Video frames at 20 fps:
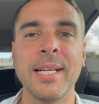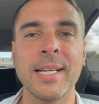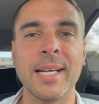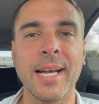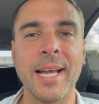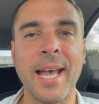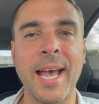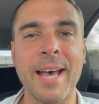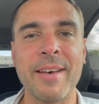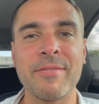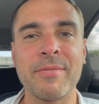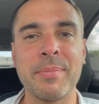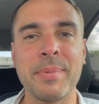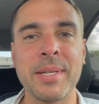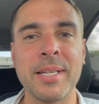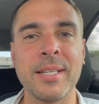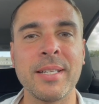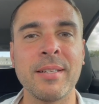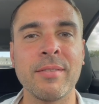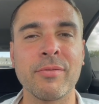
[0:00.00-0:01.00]
I have
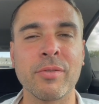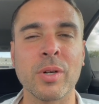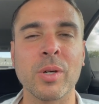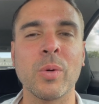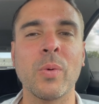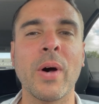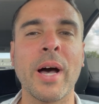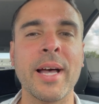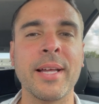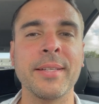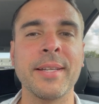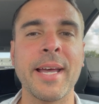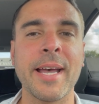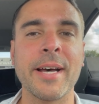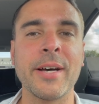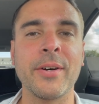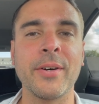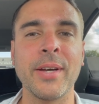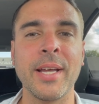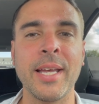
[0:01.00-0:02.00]
been for a while now.